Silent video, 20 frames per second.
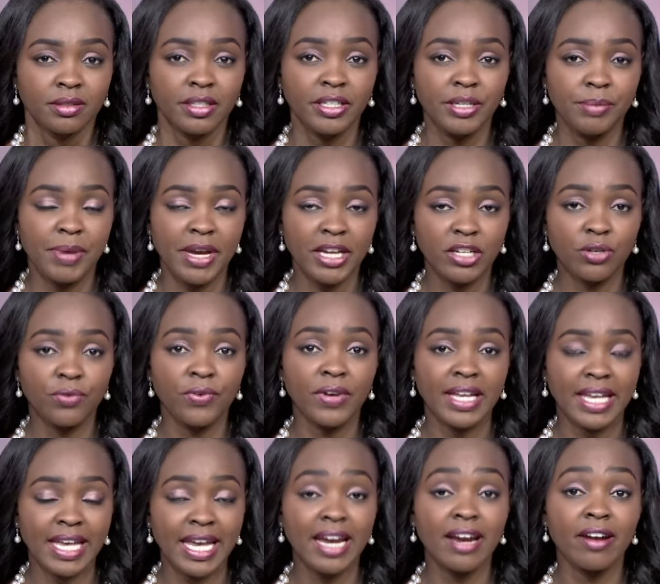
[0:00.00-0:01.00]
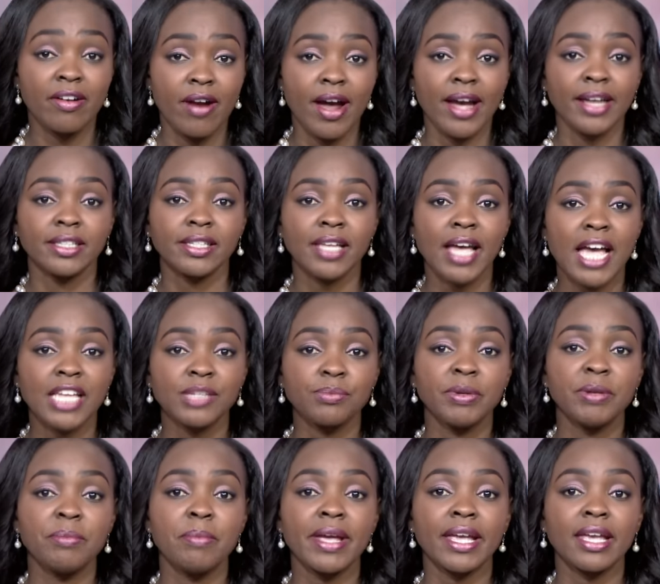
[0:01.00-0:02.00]
The debate over gay rights
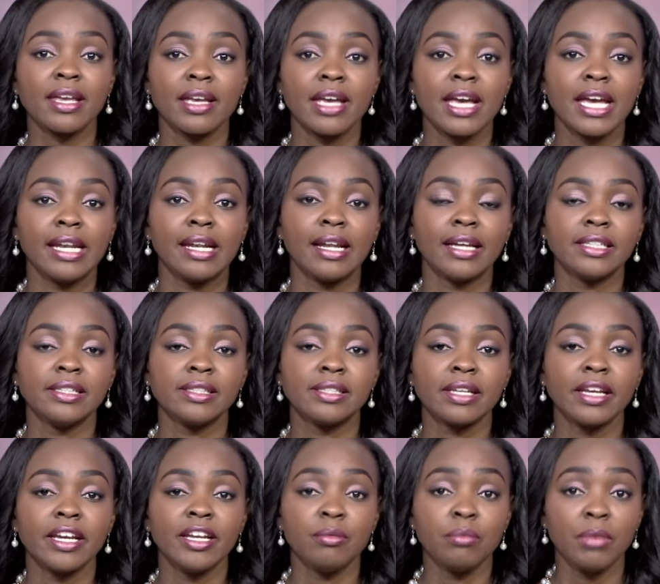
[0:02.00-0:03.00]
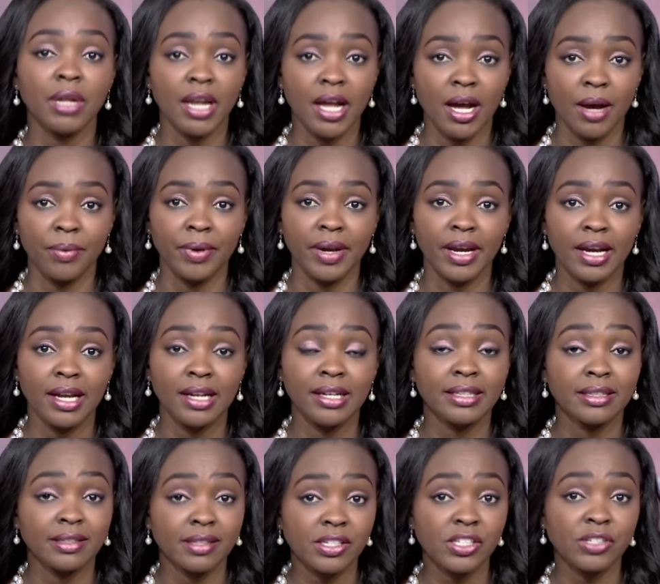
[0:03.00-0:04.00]
has been making headlines in Malawi.
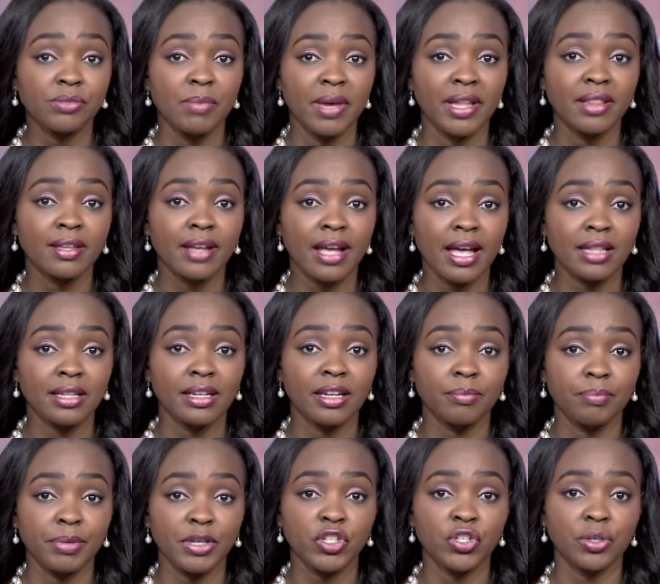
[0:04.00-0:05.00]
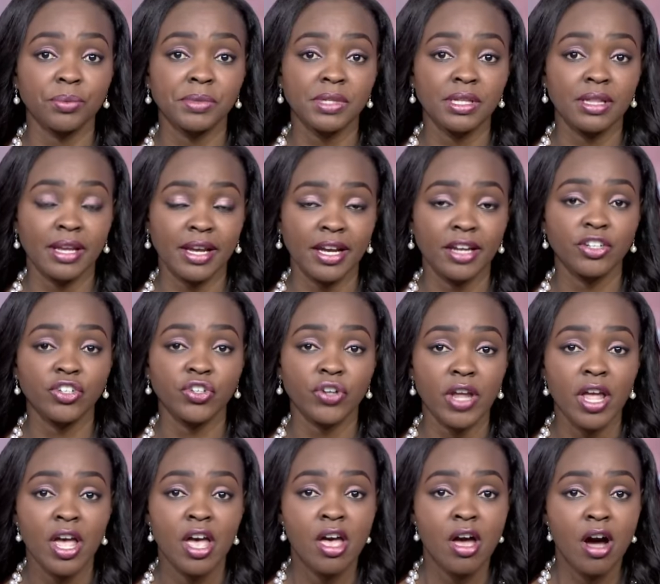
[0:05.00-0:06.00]
Earlier this month, Catholic bishops in the
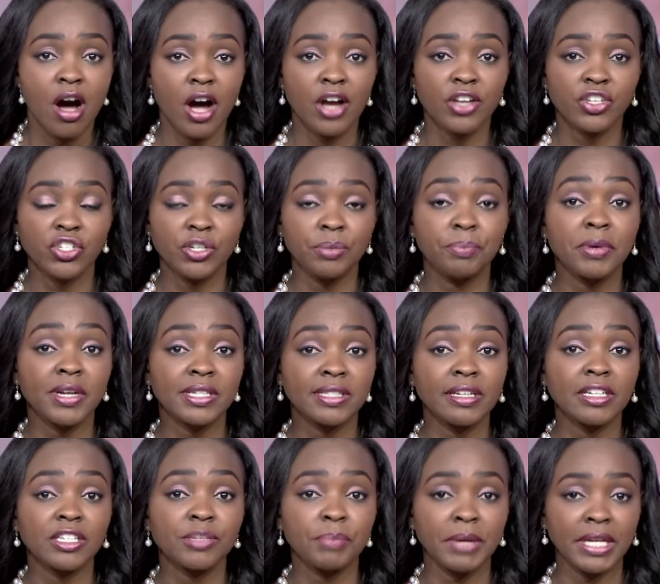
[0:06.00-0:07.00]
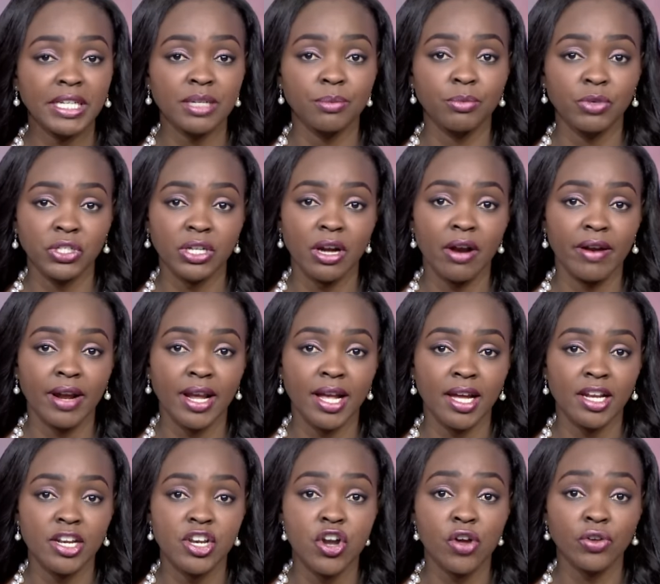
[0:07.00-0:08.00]
country urged President Peter
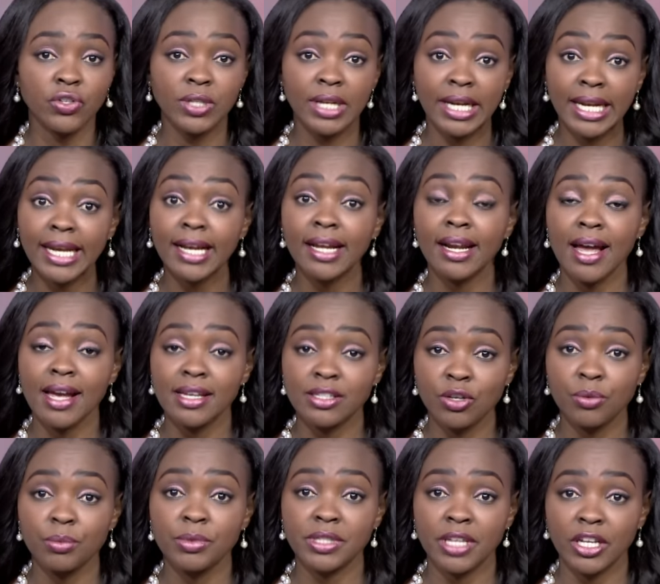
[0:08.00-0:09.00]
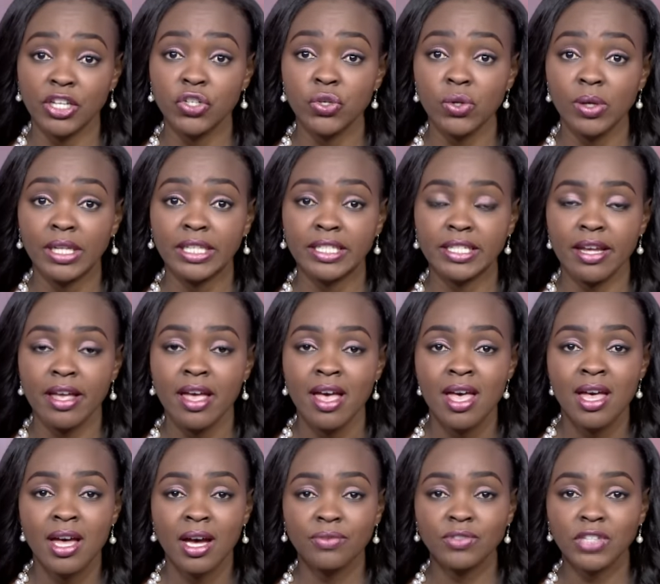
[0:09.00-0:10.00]
Mutharika not to legalize homosexuality
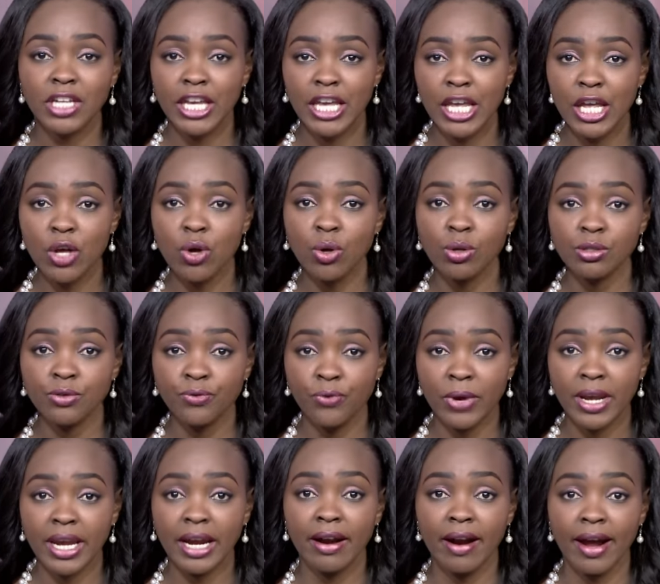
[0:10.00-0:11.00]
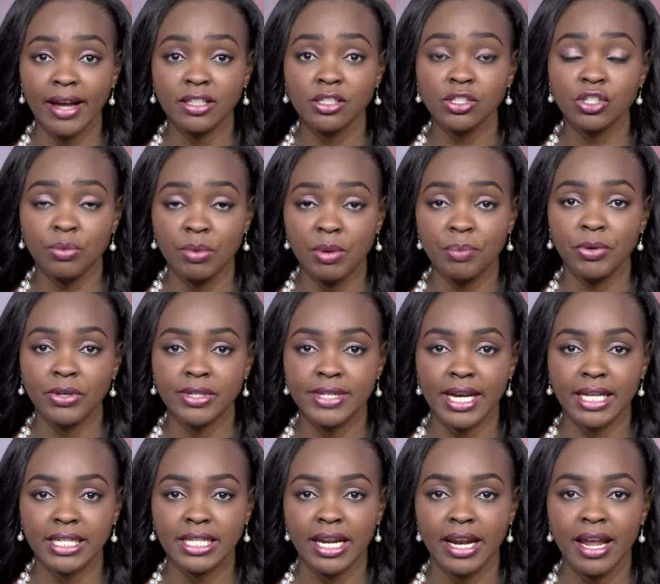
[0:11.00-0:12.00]
after he called for gay rights to be
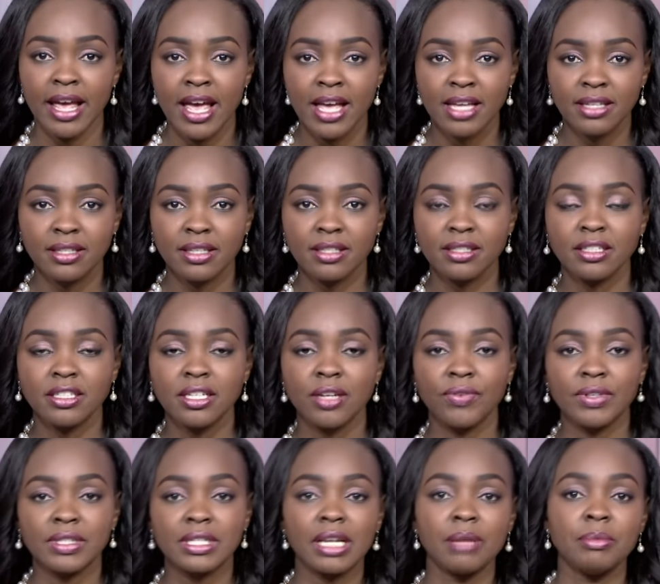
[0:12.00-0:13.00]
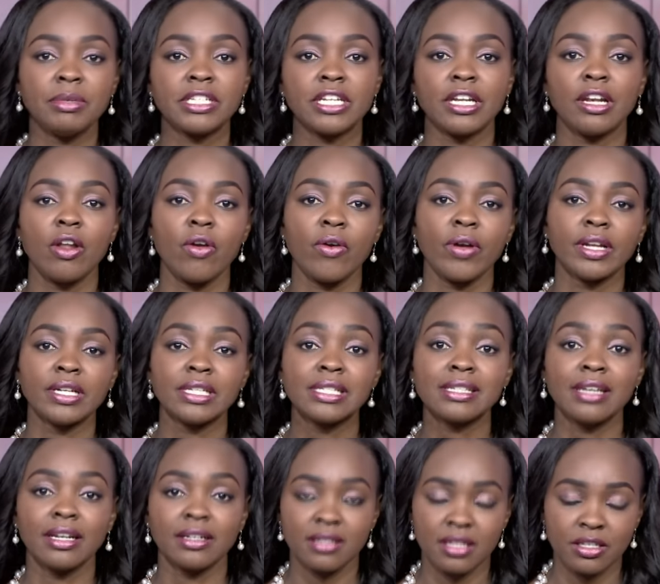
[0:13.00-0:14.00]
protected. CCTV's Clementine
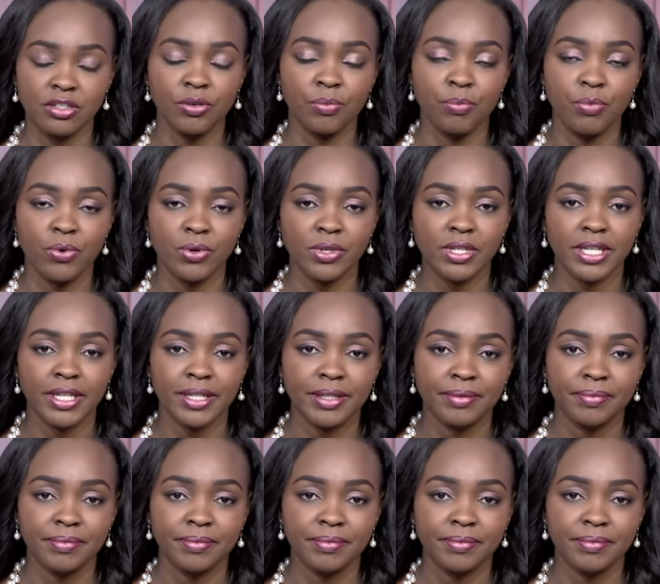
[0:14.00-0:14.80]
Logan sent this report.